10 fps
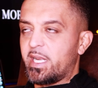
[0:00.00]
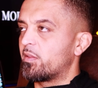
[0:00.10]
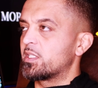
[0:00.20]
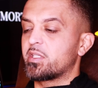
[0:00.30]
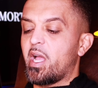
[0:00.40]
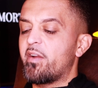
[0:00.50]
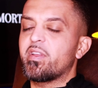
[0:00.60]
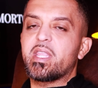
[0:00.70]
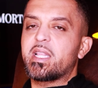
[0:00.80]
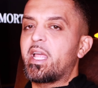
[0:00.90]
this is
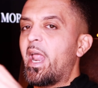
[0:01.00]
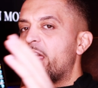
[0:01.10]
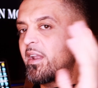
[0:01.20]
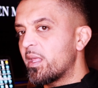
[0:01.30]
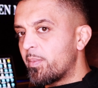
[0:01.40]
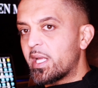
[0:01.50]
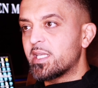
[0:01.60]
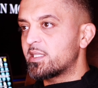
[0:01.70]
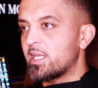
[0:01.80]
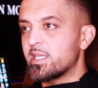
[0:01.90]
everything that
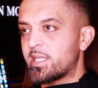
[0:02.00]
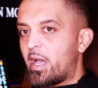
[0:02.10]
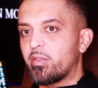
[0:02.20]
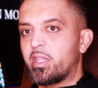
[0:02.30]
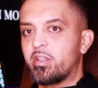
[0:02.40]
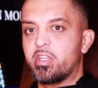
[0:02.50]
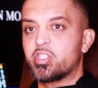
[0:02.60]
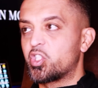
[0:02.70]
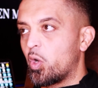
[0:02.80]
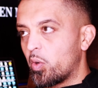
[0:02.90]
anybody says out there.
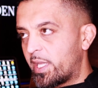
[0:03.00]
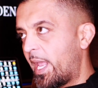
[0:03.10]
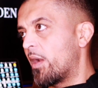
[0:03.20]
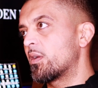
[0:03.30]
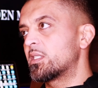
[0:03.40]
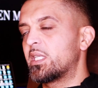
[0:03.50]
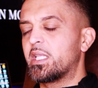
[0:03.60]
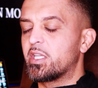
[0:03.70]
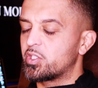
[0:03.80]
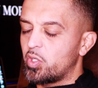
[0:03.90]
There's no guarantee.
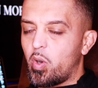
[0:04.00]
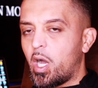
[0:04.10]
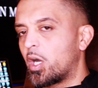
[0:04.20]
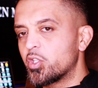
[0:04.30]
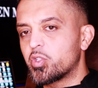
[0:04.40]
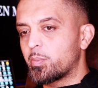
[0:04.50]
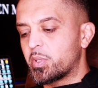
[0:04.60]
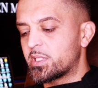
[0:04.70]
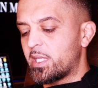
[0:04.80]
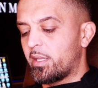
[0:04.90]
There's no
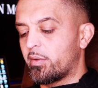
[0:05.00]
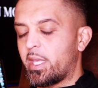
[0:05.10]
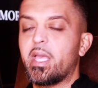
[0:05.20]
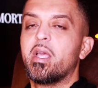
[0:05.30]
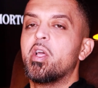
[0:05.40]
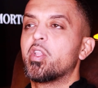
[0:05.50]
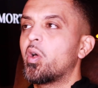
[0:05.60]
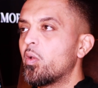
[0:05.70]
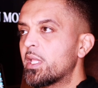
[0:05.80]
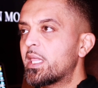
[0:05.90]
100%, okay?
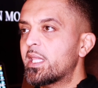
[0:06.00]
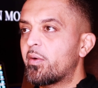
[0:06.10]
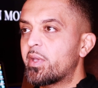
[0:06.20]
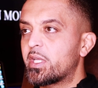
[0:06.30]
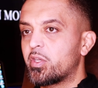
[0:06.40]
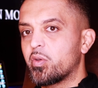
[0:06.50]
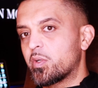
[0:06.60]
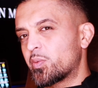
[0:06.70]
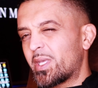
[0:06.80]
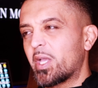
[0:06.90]
The only thing that we could do
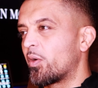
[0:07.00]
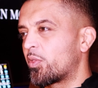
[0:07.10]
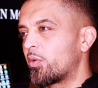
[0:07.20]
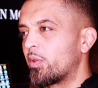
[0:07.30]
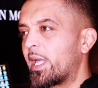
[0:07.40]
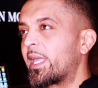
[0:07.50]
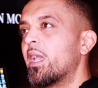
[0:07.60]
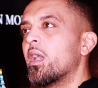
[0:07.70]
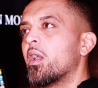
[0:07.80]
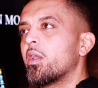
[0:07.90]
is we could go through
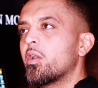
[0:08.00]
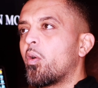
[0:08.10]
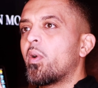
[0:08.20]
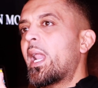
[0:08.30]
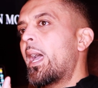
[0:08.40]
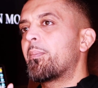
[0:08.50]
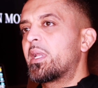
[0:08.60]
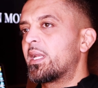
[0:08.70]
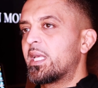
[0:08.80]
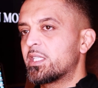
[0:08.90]
what
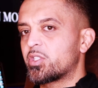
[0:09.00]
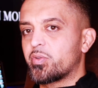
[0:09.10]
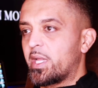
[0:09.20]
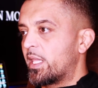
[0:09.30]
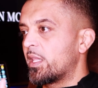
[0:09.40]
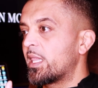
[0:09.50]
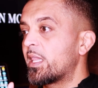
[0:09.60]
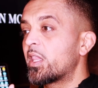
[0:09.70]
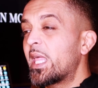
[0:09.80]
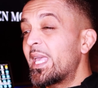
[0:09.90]
happened in history. And the
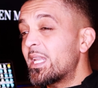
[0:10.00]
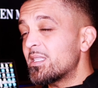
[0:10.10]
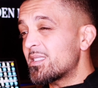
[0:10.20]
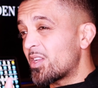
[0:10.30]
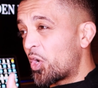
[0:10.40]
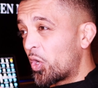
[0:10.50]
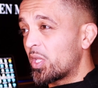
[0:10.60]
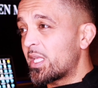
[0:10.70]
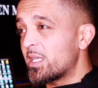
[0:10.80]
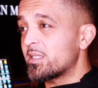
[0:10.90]

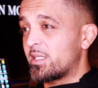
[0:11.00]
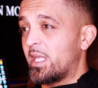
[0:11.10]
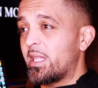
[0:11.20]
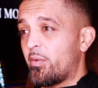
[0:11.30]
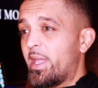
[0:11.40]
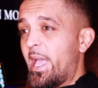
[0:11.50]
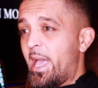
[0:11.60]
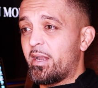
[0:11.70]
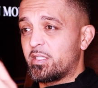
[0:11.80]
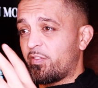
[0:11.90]
earliest thing that we
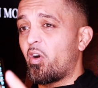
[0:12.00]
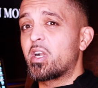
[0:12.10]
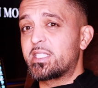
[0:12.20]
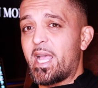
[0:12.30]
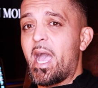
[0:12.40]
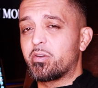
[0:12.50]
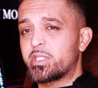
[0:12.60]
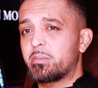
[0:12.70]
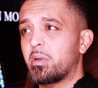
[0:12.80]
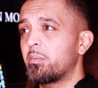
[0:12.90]
had as far as a
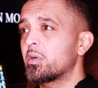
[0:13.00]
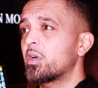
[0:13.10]
housing bubble